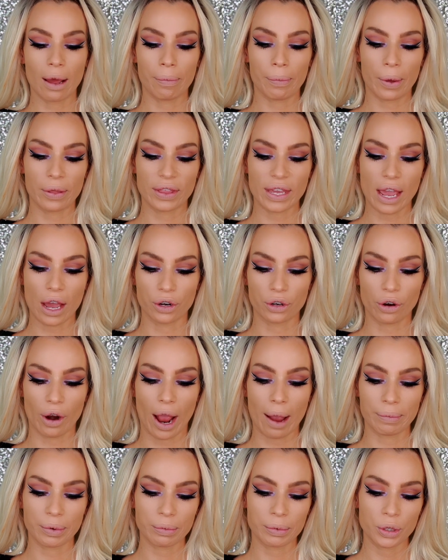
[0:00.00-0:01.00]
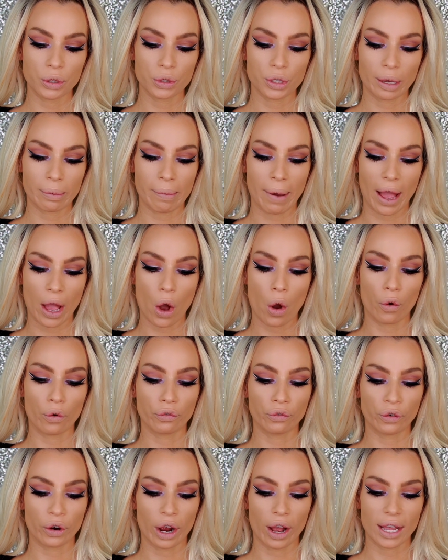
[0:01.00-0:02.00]
up the under eye, I'm going to be using my
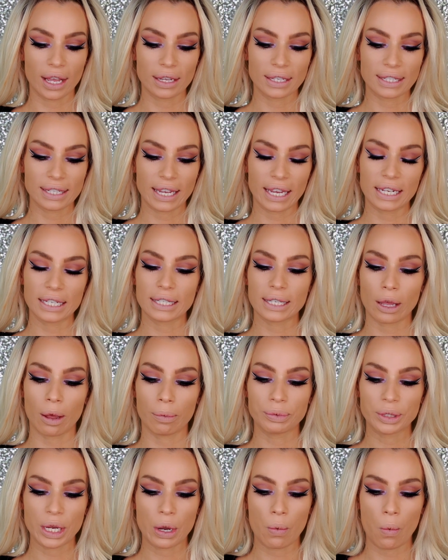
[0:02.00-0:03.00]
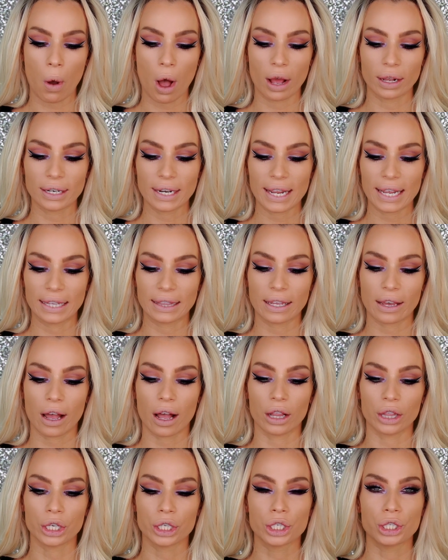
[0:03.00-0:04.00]
Ofra Skin Sculpting Wand in the
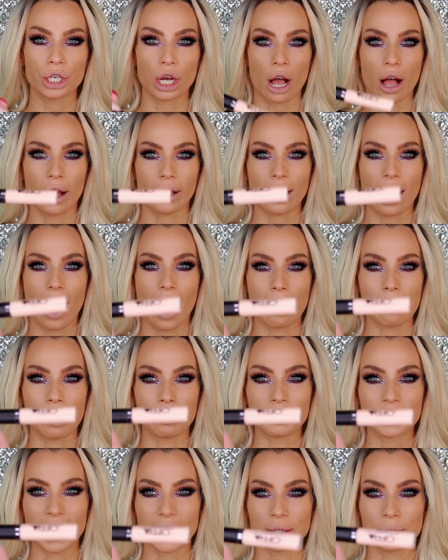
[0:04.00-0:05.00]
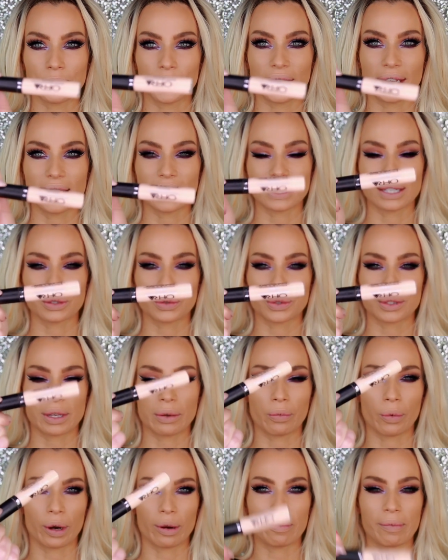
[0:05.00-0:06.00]
color Dawn. I'm obsessed with this. This was
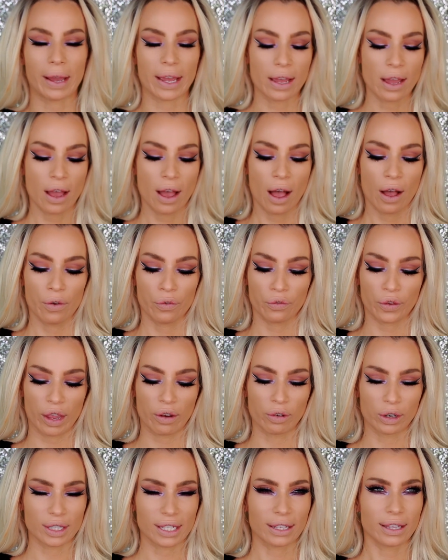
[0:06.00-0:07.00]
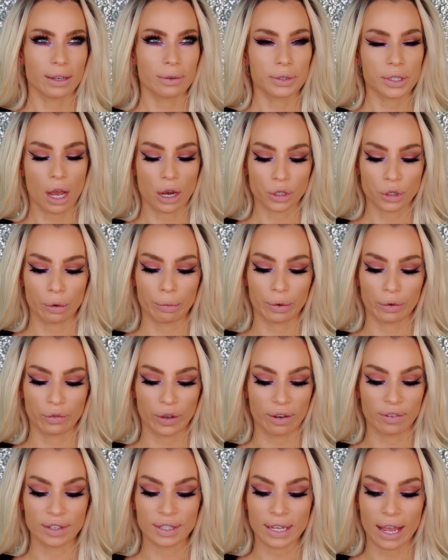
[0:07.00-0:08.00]
in one of my favorites. I think it was October
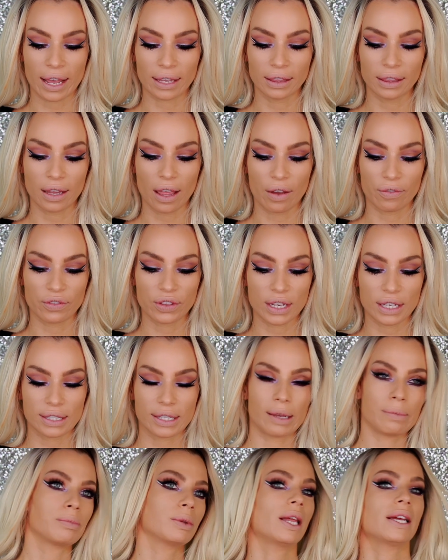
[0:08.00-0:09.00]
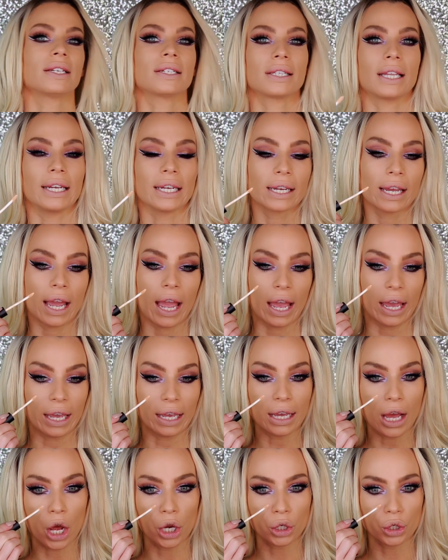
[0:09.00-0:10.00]
favorites. I love these. They blend like
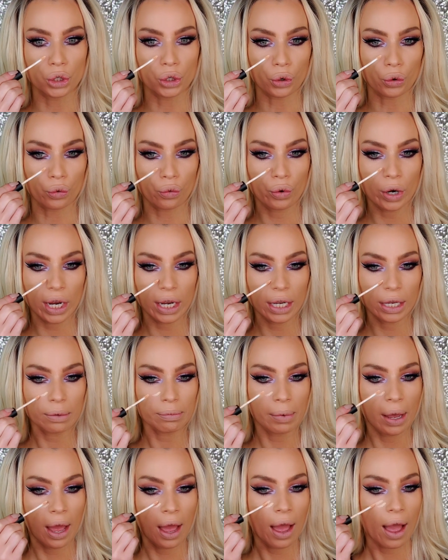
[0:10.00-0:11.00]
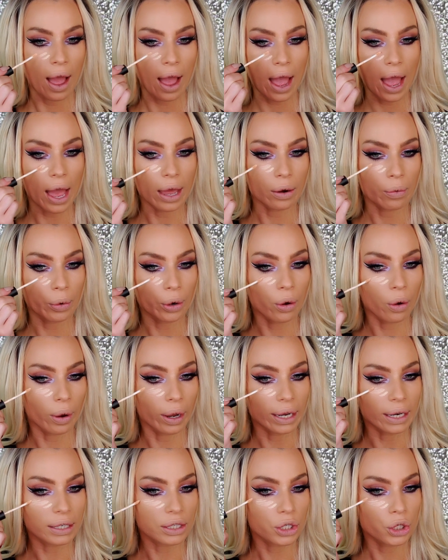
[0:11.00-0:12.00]
a dream. And we're
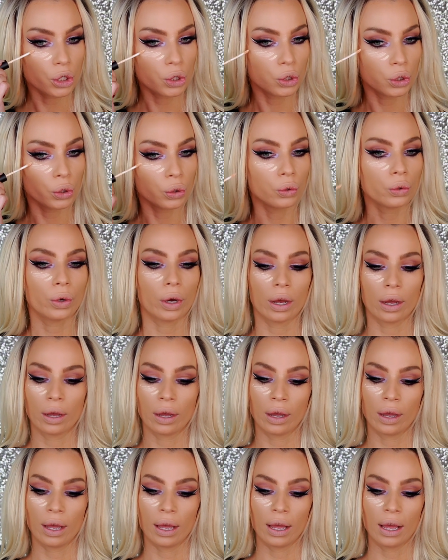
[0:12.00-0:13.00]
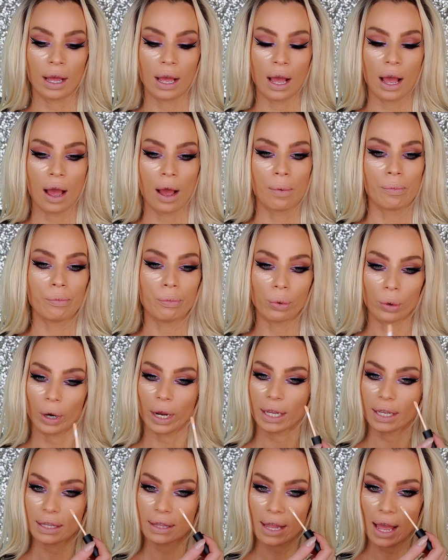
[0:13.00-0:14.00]
going to
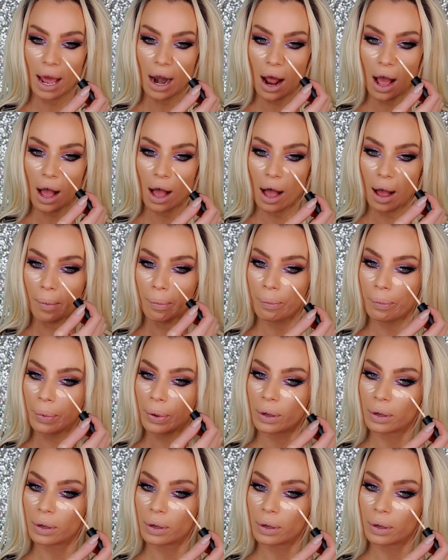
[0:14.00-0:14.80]
brighten that up.